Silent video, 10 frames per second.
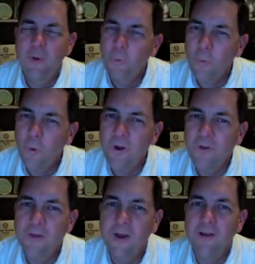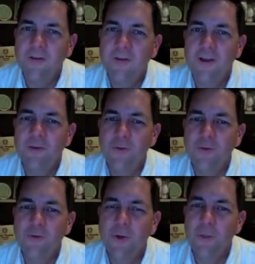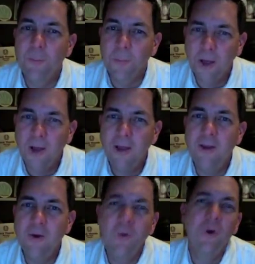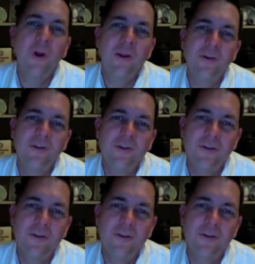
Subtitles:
What if God's answer is, my grace